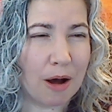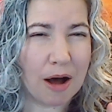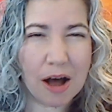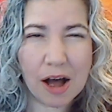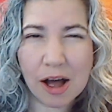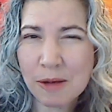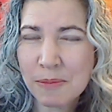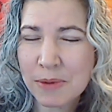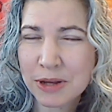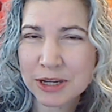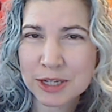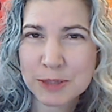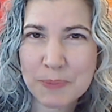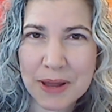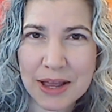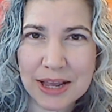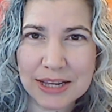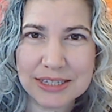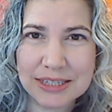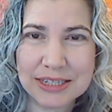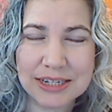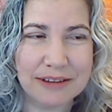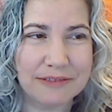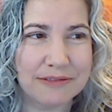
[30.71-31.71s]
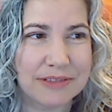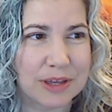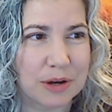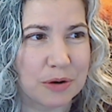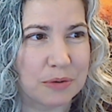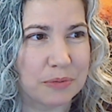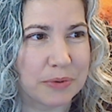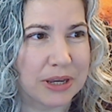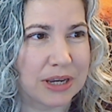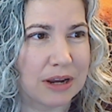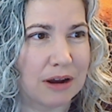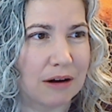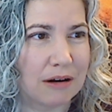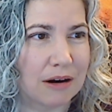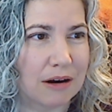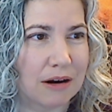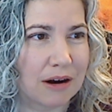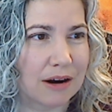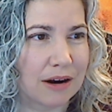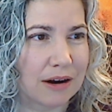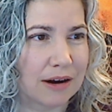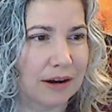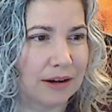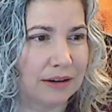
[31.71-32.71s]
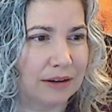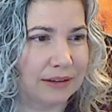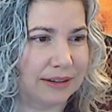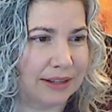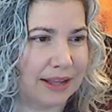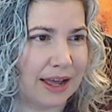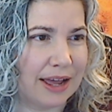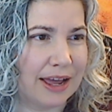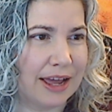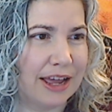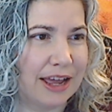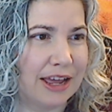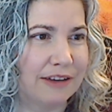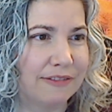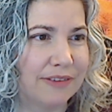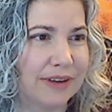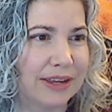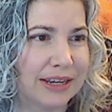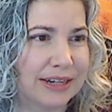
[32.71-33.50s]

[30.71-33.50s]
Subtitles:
almost positive that we are live.